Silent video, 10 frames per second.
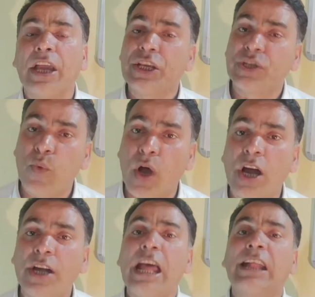is a
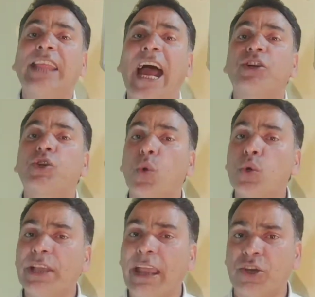word that
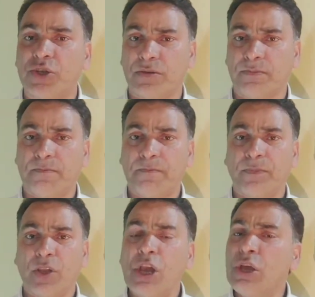shows action.
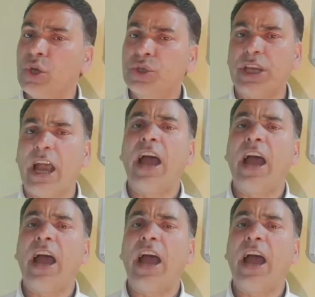You see,